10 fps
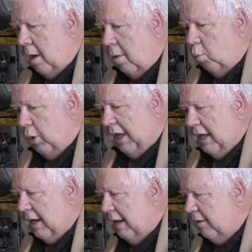uh, we
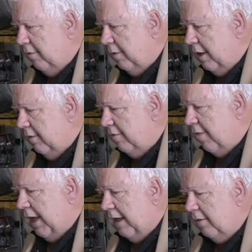get into these
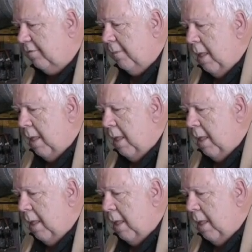things